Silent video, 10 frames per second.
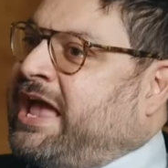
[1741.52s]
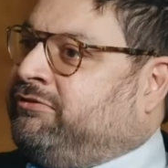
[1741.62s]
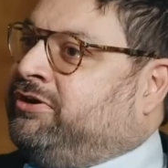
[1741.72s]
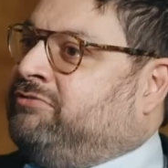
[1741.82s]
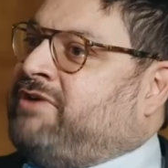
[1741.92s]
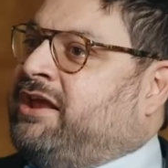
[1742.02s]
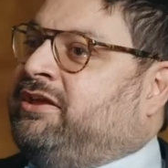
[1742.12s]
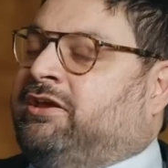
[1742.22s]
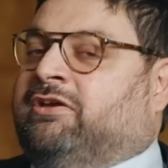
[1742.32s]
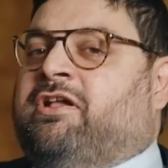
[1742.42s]
aggregate
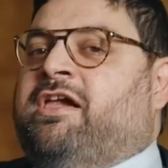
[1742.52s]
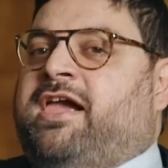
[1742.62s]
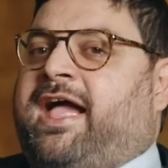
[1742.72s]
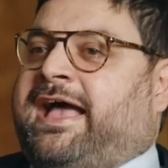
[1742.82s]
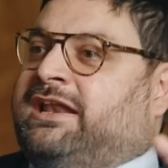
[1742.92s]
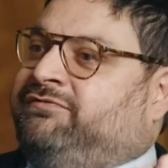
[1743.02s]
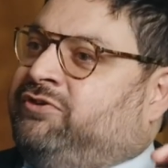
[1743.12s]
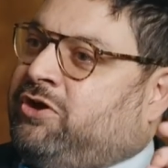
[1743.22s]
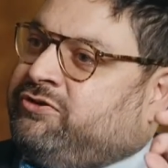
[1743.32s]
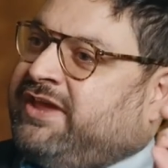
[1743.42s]
ranking. Mm. And if
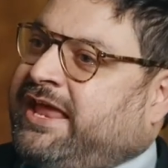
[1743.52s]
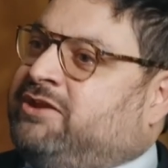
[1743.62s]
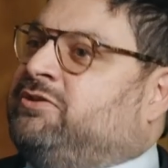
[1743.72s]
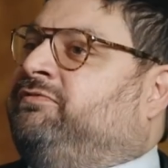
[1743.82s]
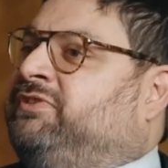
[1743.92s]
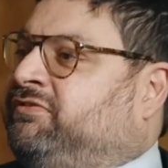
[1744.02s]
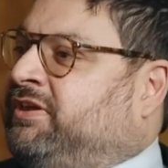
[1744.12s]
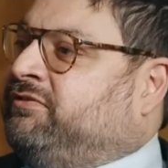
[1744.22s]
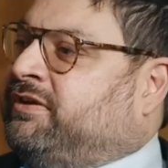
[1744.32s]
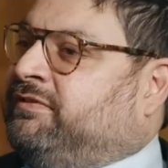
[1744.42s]
you go to any of these
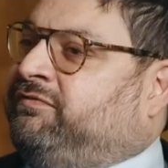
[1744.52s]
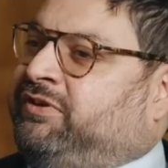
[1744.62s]
things like the